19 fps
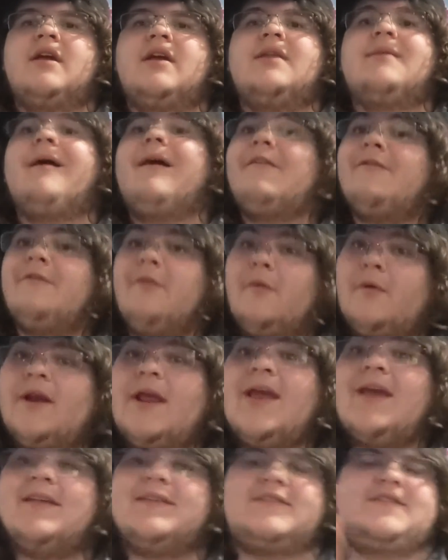in about four
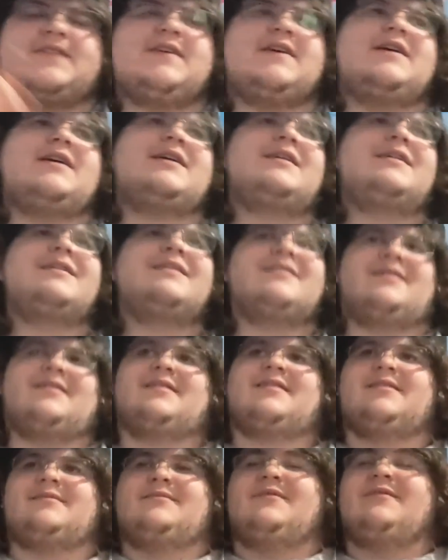days.
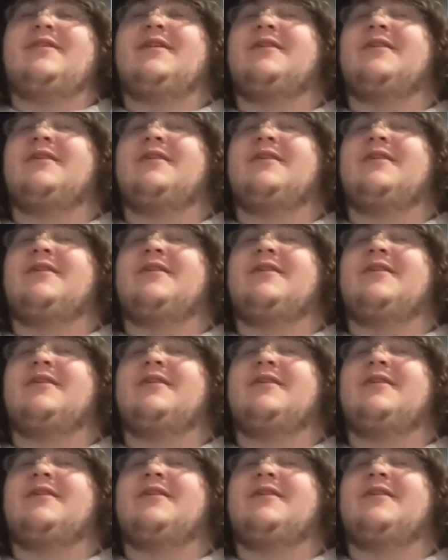I'm